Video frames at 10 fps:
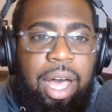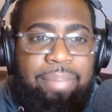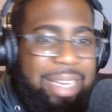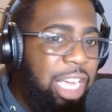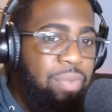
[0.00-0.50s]

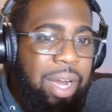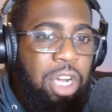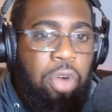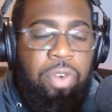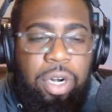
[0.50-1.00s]
Might get ran
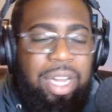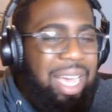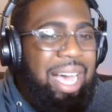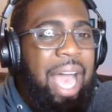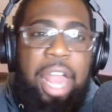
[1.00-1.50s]
over.
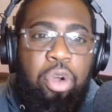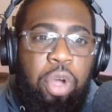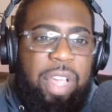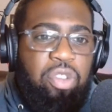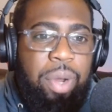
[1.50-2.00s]
I don't know
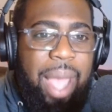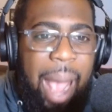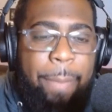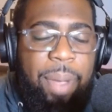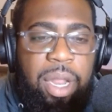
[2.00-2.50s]
if that's going to
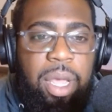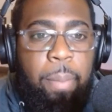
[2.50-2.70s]
happen.